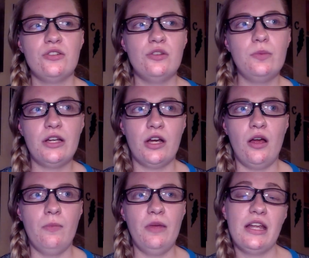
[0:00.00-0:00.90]
to
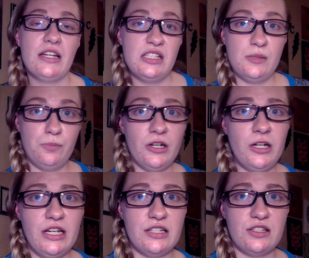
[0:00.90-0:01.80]
become an
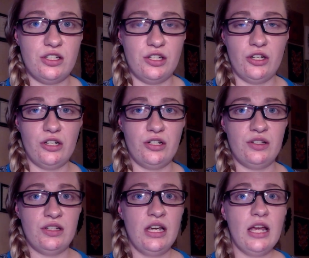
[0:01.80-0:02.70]
experienced
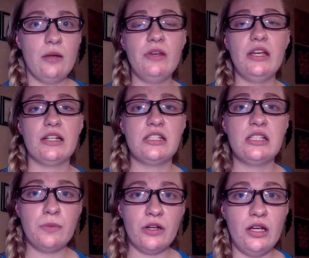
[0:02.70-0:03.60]
nurse and be
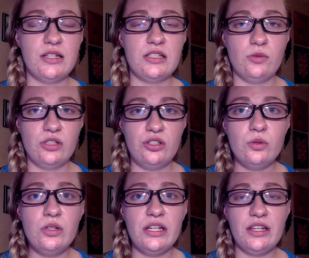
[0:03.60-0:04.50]
experienced with
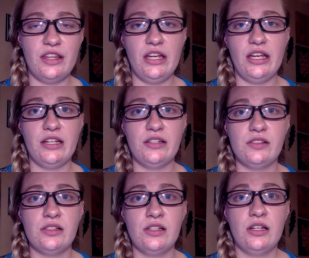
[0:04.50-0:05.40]
doing
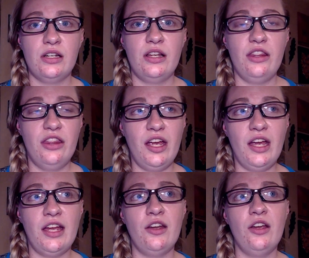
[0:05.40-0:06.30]
things
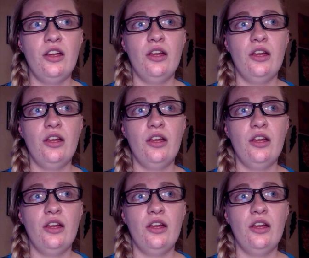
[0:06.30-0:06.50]
than